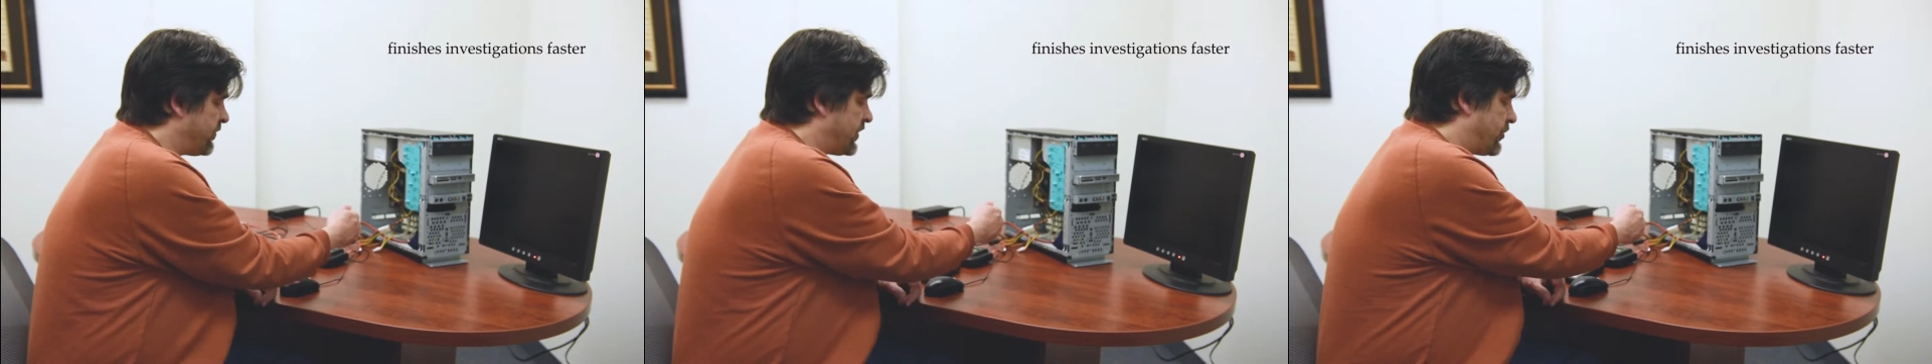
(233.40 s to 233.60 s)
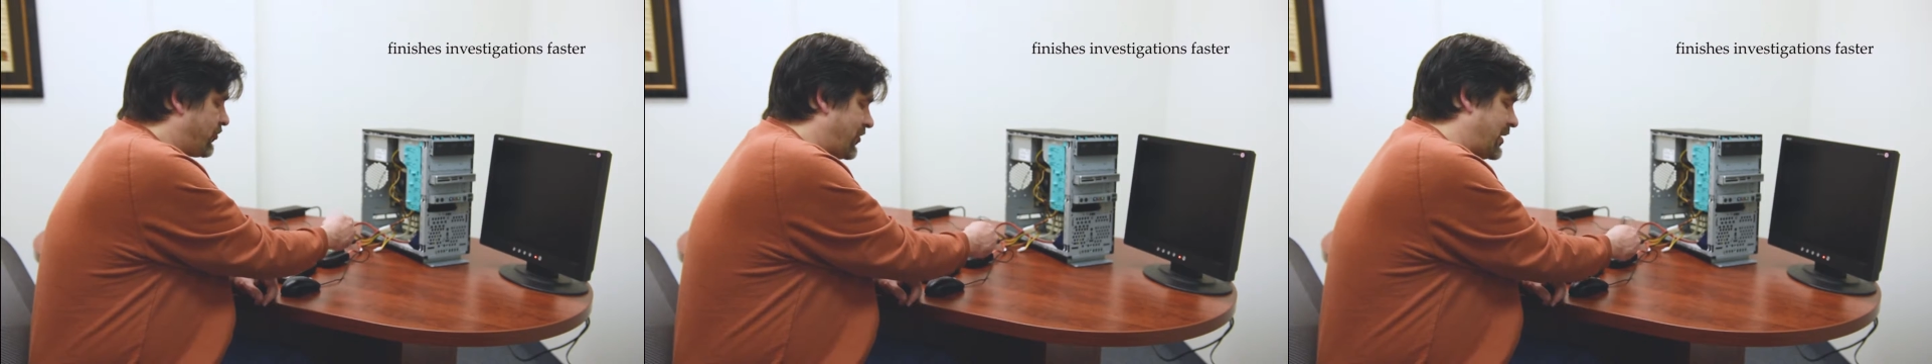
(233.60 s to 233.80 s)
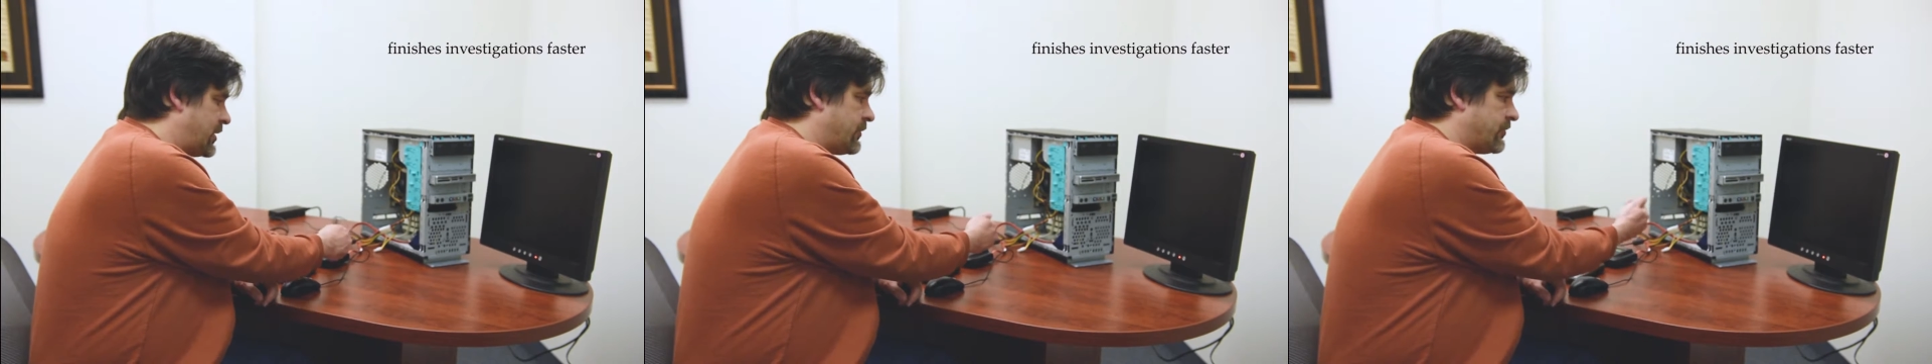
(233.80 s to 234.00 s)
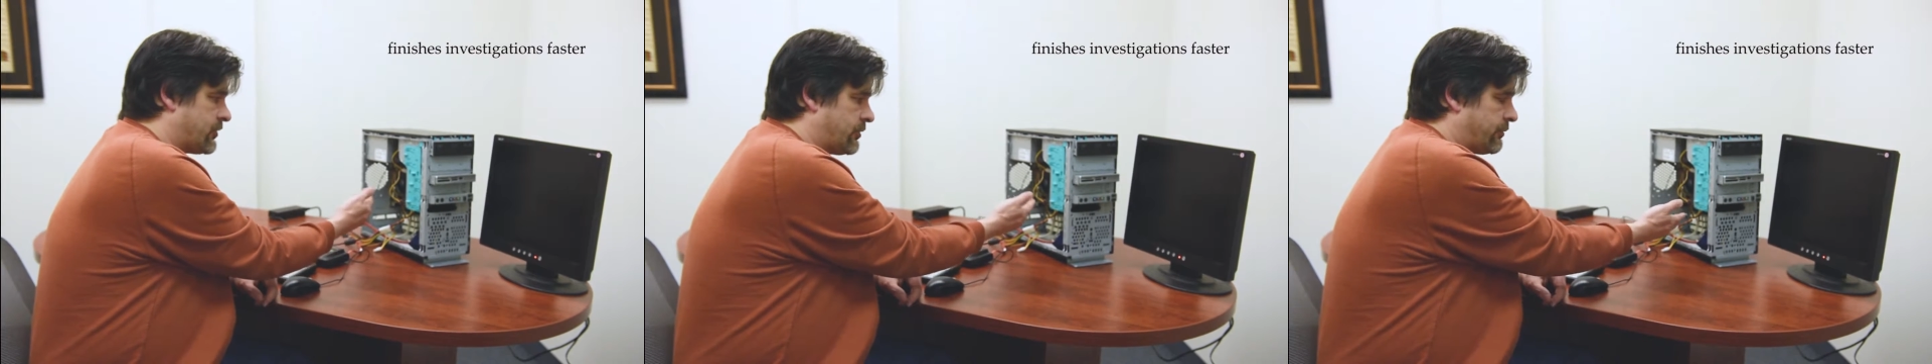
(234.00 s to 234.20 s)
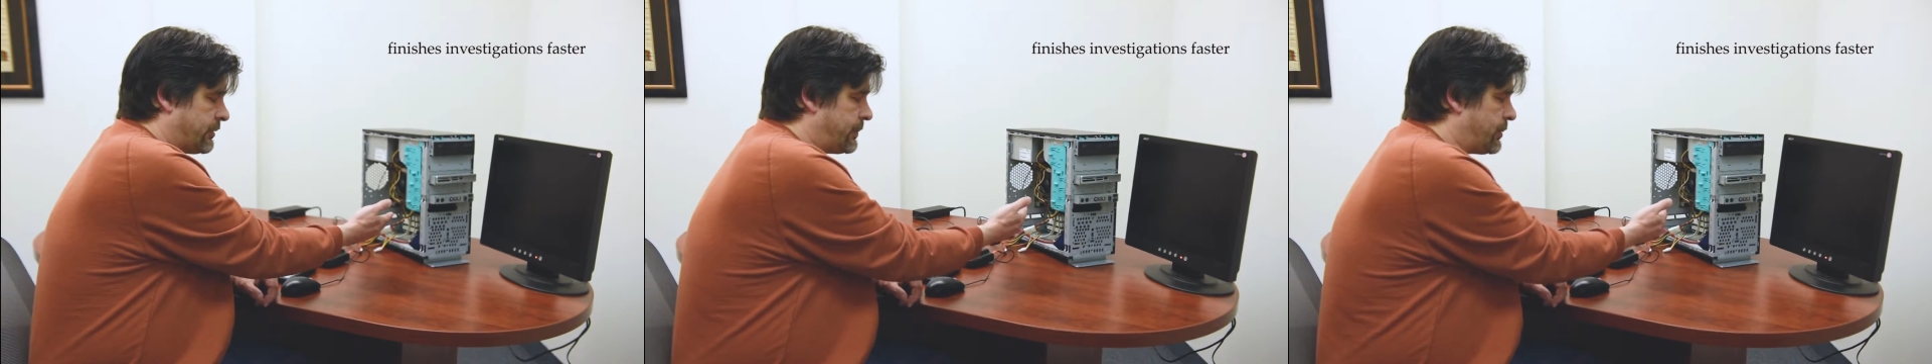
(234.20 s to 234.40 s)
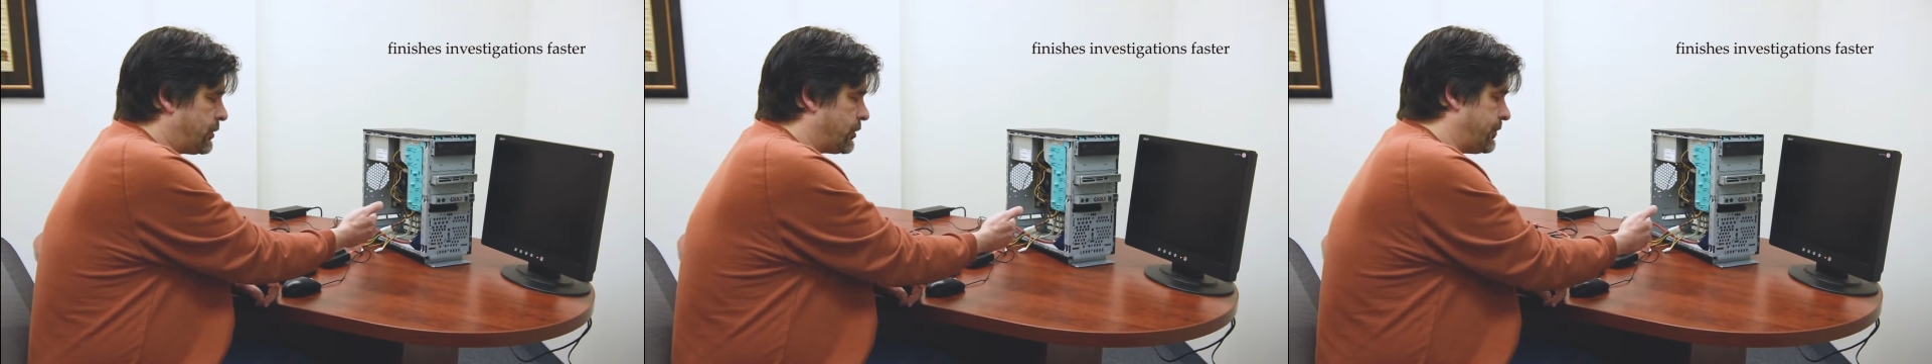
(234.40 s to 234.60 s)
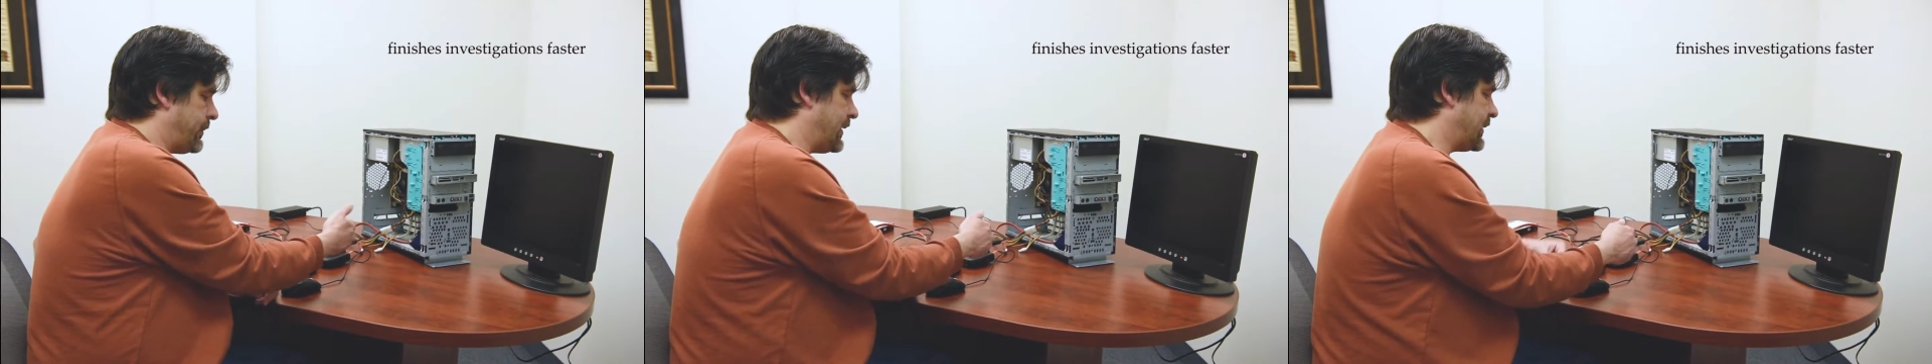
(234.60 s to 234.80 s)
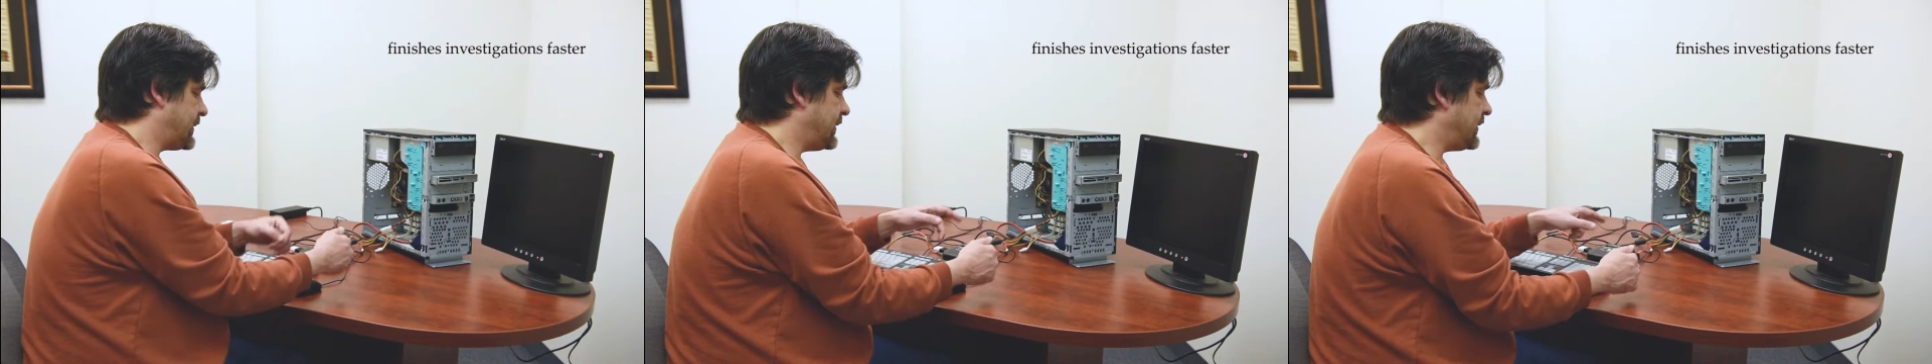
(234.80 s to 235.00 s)
the shadow is going to report
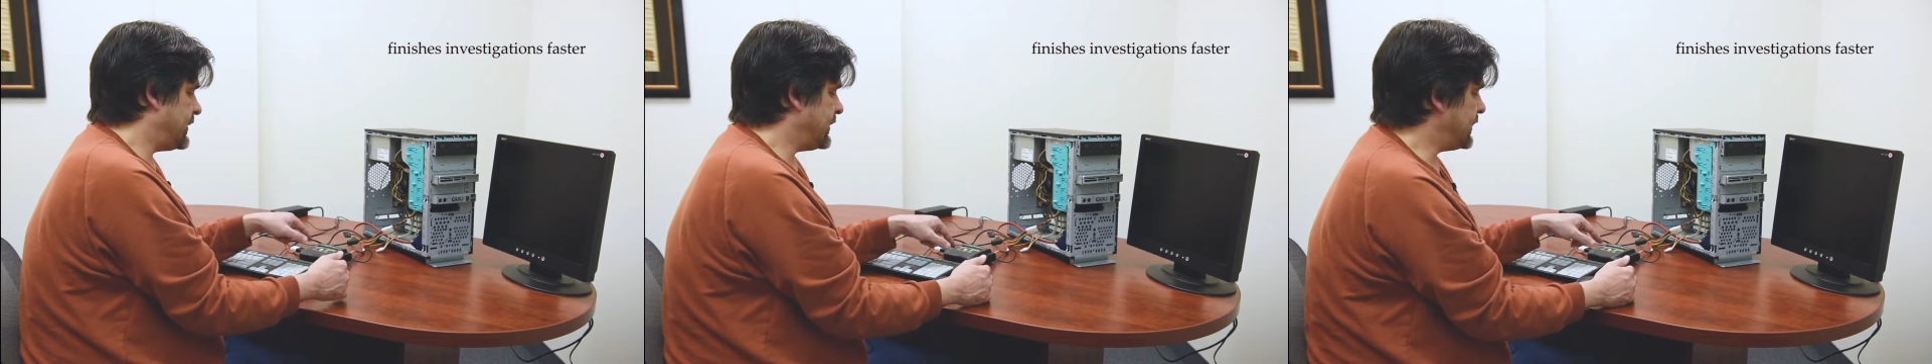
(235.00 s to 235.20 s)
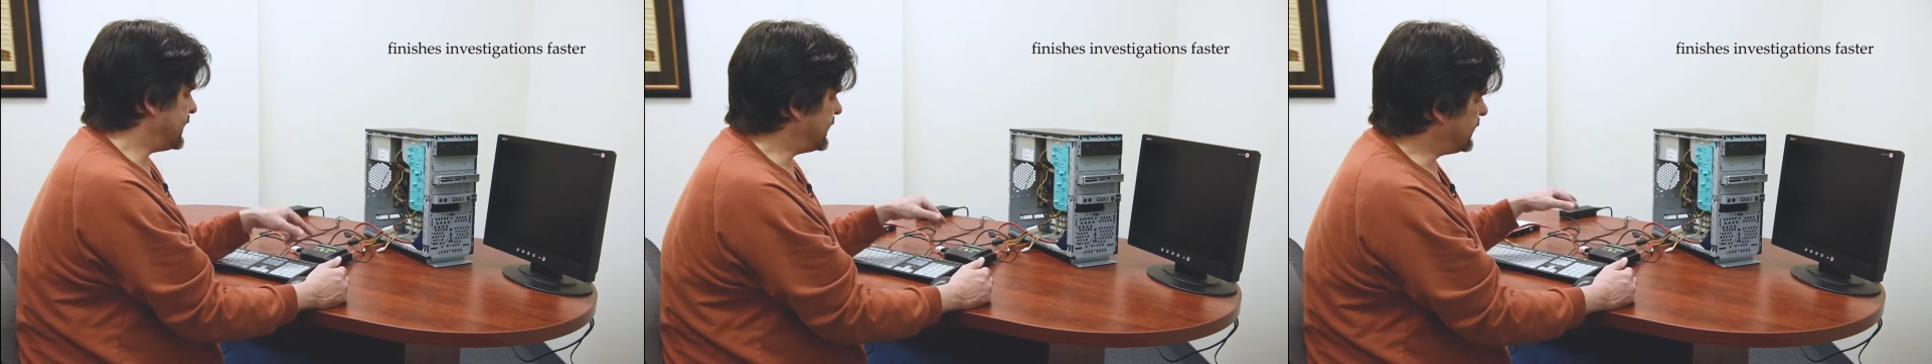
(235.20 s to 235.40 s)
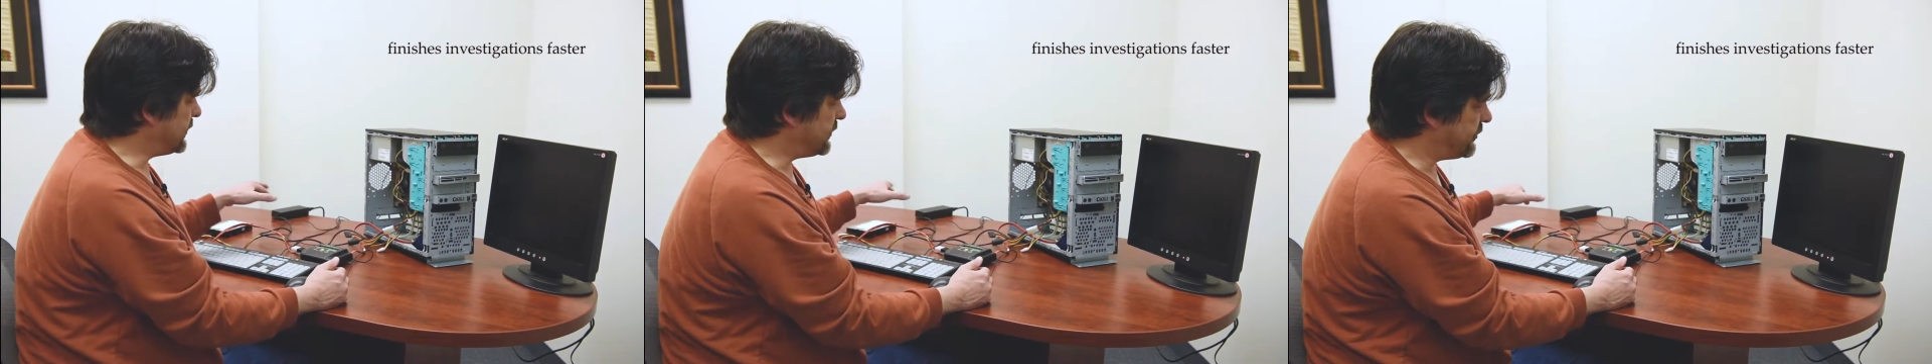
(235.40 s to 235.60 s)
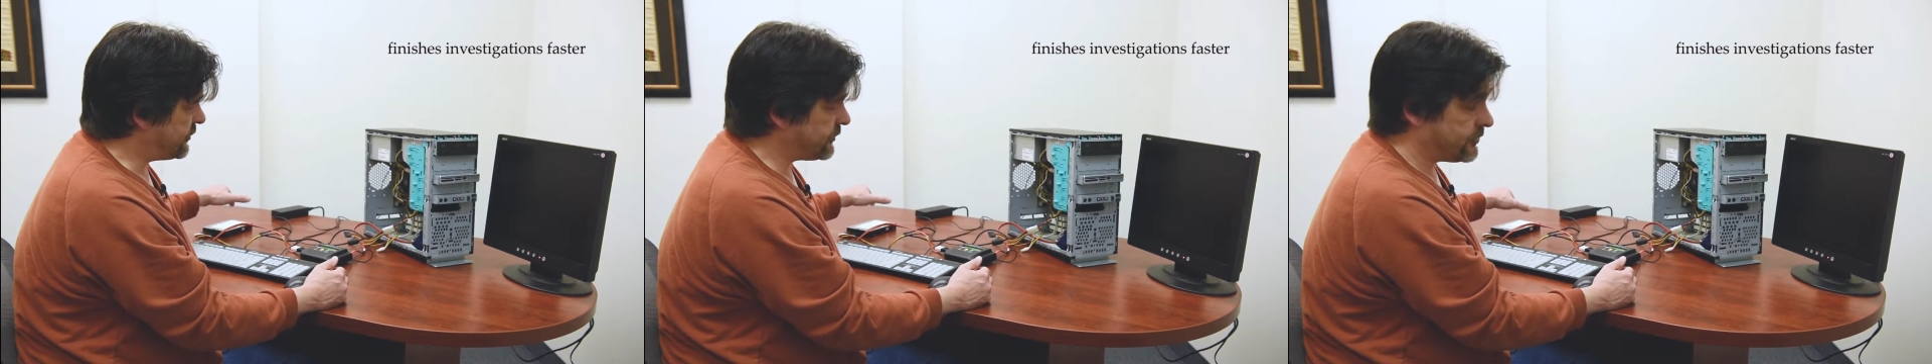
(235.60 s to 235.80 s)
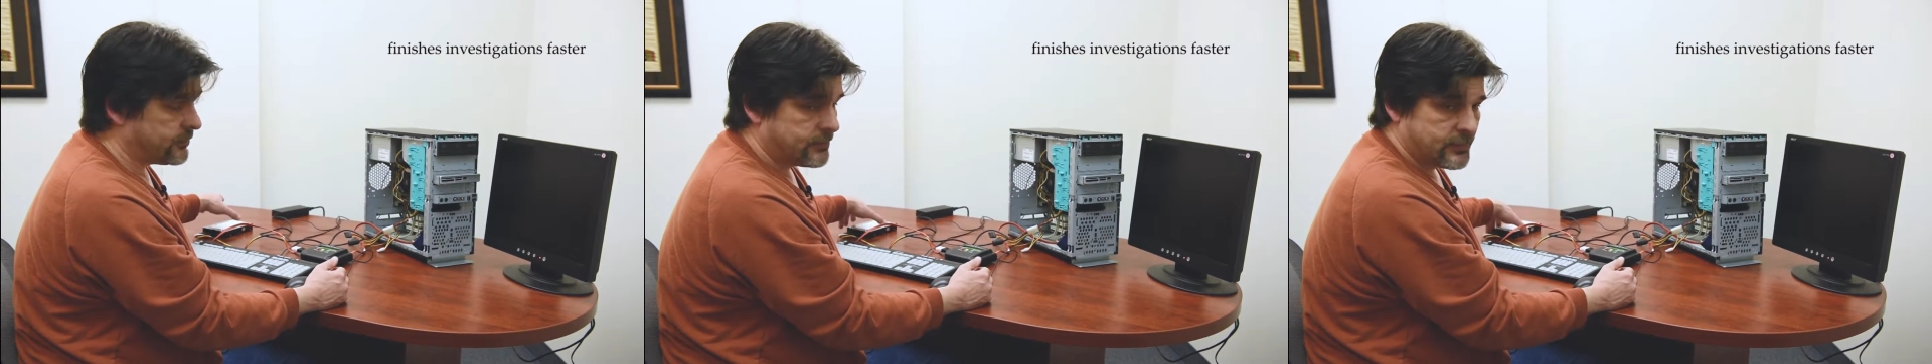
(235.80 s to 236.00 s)
back that it is